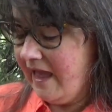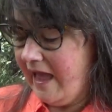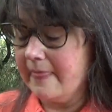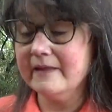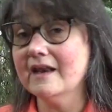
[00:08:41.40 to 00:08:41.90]

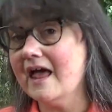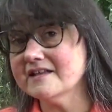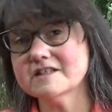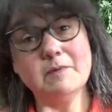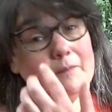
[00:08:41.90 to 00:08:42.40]
And then
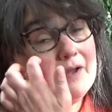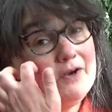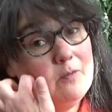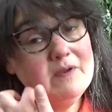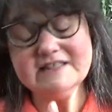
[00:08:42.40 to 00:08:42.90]
last, but by
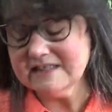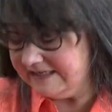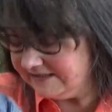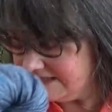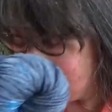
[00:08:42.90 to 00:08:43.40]
no means
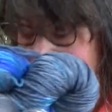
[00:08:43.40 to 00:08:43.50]
least, and I